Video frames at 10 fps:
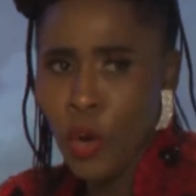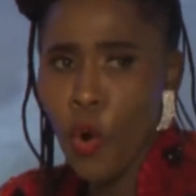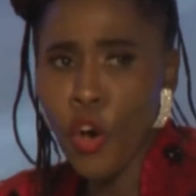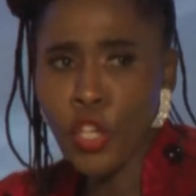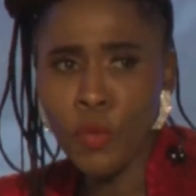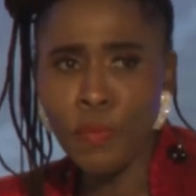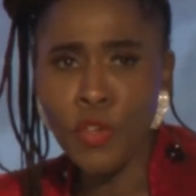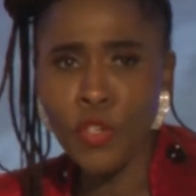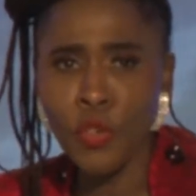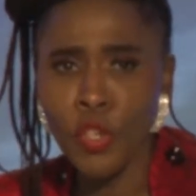
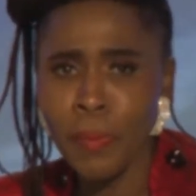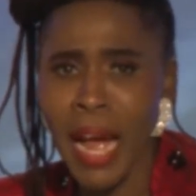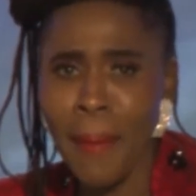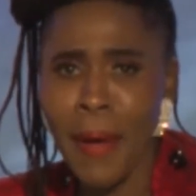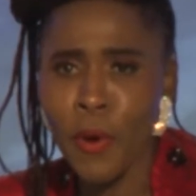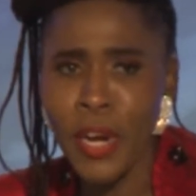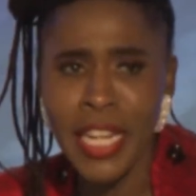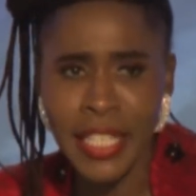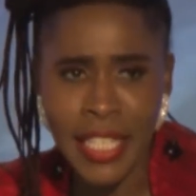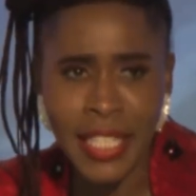uzibuza ukuthi baba kule
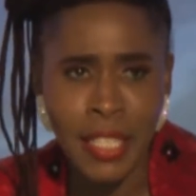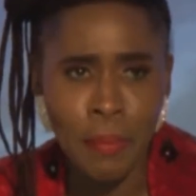60